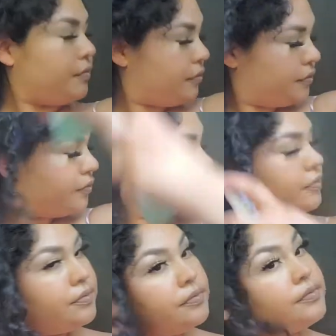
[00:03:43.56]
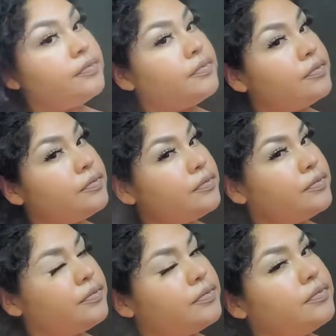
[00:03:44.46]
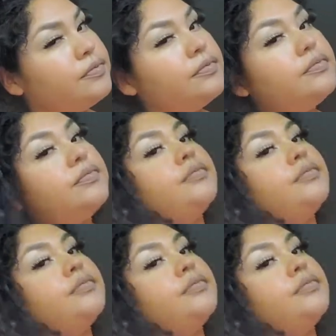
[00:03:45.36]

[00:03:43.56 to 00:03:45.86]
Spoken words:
Nothing is said.